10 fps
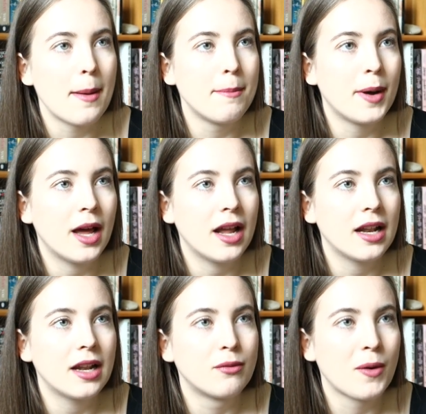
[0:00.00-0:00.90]
but
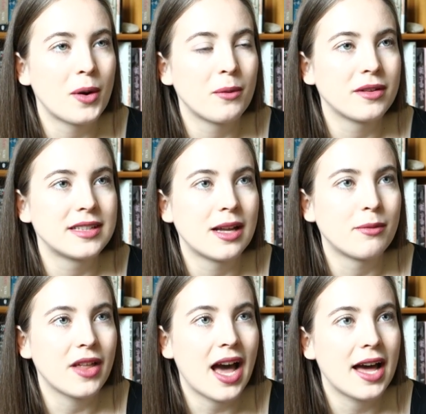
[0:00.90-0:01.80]
Ronan was in love
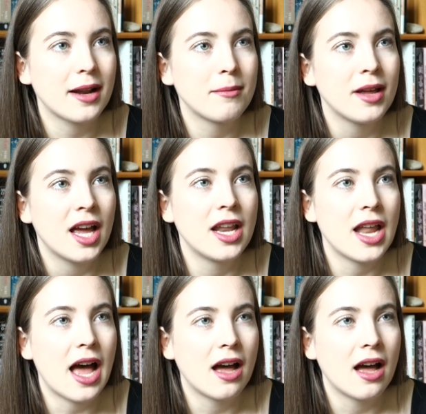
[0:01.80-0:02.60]
with Adam, and